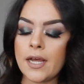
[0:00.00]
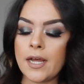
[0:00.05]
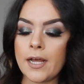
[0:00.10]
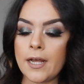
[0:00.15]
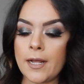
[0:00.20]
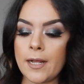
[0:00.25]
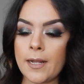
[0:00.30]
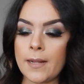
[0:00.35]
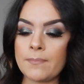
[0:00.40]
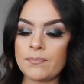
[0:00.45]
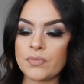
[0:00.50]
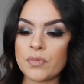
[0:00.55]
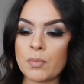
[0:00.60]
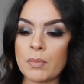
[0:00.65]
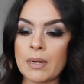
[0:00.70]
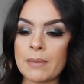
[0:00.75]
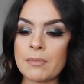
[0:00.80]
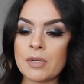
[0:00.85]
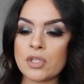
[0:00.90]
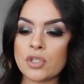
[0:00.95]
But I'm
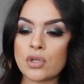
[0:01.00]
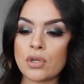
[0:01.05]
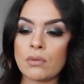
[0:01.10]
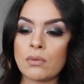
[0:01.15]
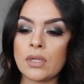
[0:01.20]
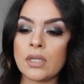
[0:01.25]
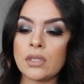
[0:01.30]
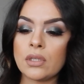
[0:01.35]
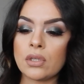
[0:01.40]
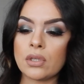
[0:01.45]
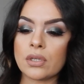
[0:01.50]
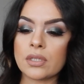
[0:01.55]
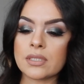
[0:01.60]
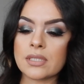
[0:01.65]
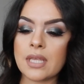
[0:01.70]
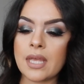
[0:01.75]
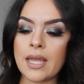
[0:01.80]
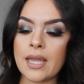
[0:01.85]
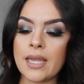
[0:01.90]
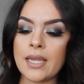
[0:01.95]
going to show you what it
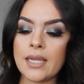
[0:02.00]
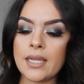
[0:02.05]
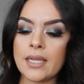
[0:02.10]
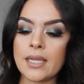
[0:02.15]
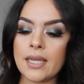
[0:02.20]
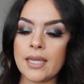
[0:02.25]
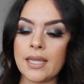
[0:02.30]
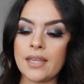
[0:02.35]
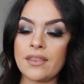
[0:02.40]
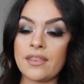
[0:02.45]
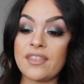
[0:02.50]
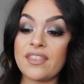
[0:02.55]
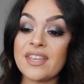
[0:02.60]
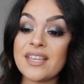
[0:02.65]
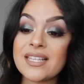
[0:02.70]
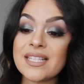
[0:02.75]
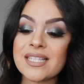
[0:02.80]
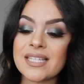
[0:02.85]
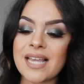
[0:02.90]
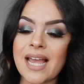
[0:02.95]
looks like. And
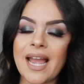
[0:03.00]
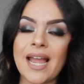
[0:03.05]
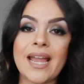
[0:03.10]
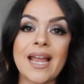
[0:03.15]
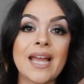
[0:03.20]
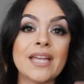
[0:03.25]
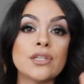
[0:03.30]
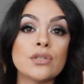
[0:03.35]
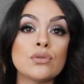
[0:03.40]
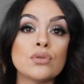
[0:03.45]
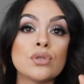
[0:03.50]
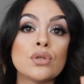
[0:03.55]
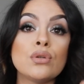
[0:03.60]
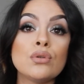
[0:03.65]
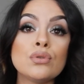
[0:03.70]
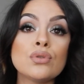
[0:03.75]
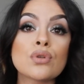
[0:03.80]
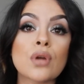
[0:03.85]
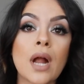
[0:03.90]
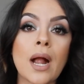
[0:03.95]
this guy, I do
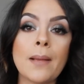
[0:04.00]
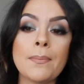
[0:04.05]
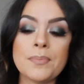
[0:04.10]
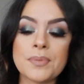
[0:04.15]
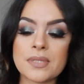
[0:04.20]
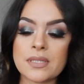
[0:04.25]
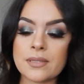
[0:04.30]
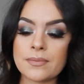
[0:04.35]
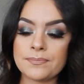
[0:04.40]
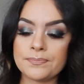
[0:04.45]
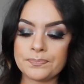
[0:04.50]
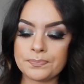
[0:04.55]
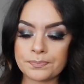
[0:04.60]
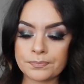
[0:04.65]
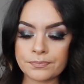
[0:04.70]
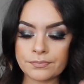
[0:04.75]
2 drops.